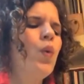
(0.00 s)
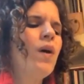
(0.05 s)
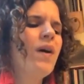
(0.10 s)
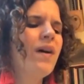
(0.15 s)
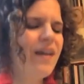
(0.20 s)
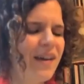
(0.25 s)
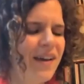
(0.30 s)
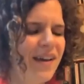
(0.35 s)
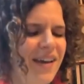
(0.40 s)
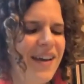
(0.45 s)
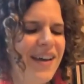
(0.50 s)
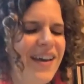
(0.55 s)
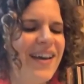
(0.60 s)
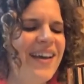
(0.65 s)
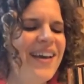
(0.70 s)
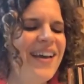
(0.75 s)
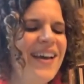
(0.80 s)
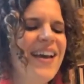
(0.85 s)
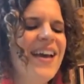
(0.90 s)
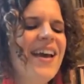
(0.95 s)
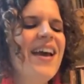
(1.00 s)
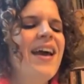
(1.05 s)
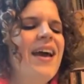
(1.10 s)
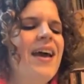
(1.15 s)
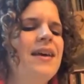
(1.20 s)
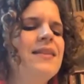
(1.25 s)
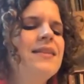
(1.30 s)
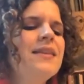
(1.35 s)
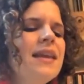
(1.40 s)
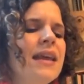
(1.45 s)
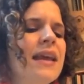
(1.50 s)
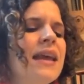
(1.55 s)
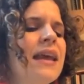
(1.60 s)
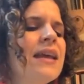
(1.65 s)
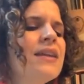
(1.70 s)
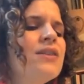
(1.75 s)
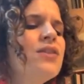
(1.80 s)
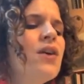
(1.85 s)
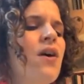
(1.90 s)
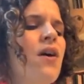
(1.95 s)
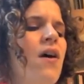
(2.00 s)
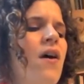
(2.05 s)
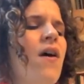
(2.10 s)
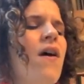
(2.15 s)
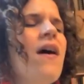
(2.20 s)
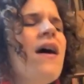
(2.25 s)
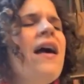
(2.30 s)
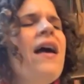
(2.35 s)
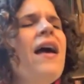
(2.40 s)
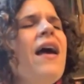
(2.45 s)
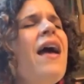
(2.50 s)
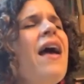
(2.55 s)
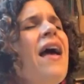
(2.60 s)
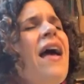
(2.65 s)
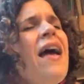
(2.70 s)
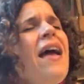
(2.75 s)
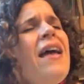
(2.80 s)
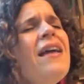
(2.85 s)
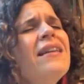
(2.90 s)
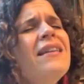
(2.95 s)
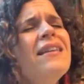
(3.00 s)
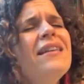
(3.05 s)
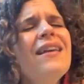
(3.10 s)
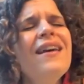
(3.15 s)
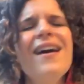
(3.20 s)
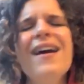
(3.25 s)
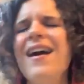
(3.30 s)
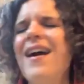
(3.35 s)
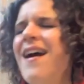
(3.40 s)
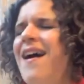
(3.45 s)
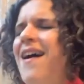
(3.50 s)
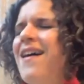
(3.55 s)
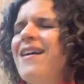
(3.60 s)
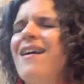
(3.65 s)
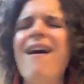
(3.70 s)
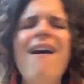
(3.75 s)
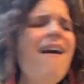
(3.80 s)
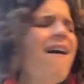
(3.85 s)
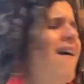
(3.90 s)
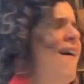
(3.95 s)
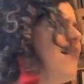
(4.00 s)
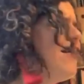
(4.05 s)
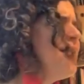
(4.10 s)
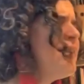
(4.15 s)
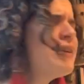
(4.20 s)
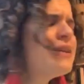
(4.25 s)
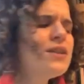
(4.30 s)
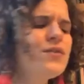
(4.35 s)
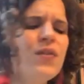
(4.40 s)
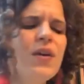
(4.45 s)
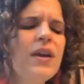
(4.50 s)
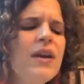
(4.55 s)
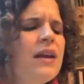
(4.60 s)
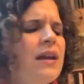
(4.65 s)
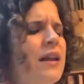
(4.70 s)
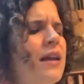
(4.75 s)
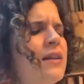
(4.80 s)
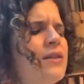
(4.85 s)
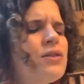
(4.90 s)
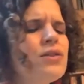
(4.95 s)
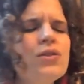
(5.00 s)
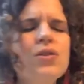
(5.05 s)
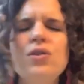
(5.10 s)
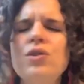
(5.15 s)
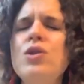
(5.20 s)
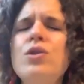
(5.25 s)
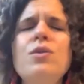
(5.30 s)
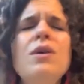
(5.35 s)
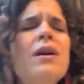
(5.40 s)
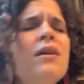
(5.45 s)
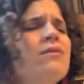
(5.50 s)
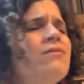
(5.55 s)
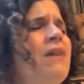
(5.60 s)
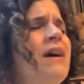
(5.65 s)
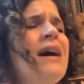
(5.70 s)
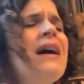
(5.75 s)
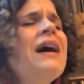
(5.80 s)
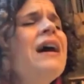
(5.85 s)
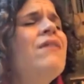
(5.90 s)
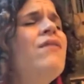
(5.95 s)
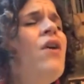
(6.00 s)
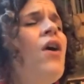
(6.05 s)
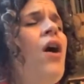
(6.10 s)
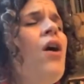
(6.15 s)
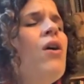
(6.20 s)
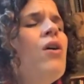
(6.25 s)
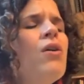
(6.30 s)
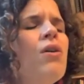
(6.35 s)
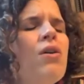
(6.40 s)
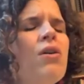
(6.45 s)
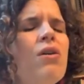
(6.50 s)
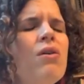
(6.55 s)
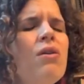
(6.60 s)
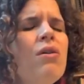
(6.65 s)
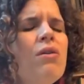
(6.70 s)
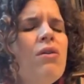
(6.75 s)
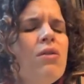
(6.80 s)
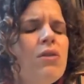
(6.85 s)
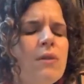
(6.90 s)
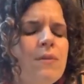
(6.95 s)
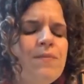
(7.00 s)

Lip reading: I need your hand, got all these feelings to unravel.